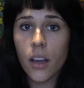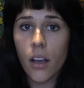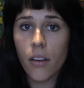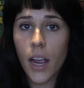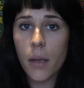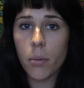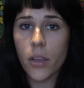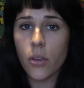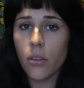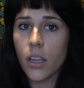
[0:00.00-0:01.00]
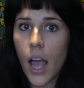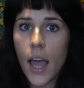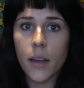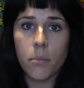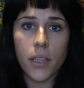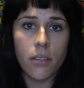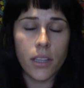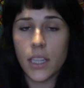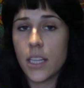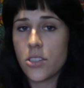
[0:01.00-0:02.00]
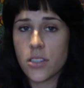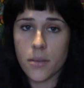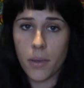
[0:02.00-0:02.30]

Alright, but you gotta be religious